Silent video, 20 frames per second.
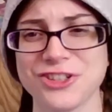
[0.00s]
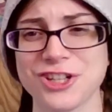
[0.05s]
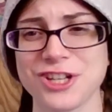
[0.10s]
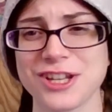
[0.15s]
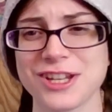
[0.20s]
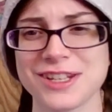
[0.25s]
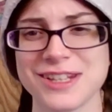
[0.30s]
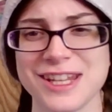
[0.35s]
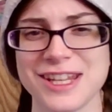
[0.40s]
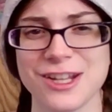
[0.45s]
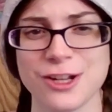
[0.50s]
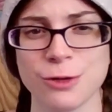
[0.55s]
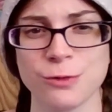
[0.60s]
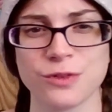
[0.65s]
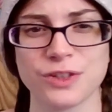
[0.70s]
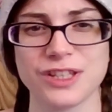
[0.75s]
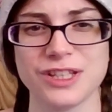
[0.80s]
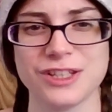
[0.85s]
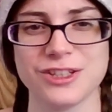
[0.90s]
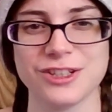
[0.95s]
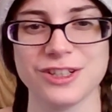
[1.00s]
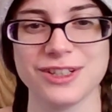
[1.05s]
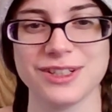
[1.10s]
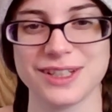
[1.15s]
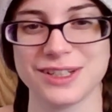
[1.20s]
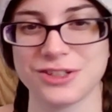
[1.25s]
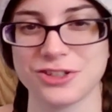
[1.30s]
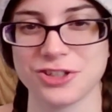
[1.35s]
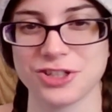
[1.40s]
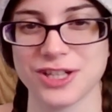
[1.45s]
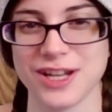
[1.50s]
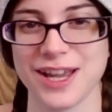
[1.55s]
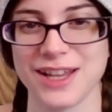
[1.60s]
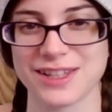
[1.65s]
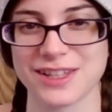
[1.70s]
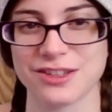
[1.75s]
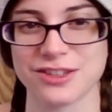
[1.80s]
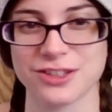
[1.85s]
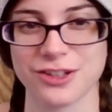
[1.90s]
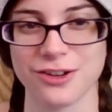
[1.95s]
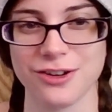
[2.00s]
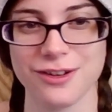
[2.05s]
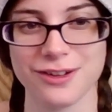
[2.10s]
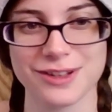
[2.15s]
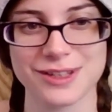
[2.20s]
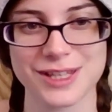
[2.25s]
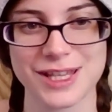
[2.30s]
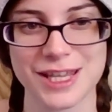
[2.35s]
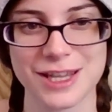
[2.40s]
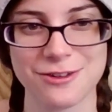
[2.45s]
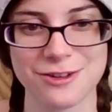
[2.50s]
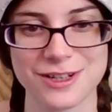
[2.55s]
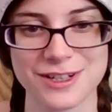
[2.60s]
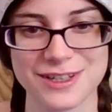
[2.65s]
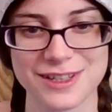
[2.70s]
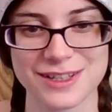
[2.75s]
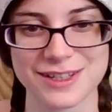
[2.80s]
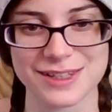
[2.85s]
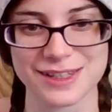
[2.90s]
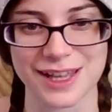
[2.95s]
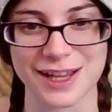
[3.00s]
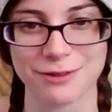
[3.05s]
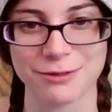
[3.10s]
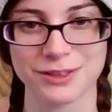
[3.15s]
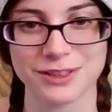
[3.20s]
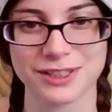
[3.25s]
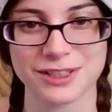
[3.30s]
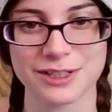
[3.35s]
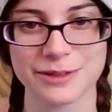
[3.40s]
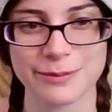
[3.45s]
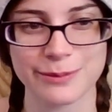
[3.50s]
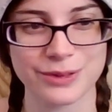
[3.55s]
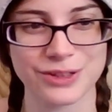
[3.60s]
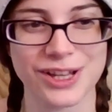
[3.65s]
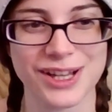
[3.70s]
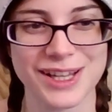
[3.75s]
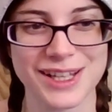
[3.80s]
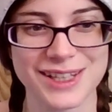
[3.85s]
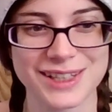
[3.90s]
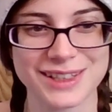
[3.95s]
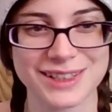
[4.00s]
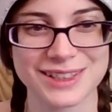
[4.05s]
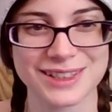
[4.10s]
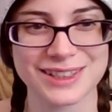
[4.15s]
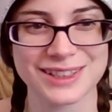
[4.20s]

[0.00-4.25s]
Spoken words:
She can hear really good because she has a dog's hearing? Is that what they're implying?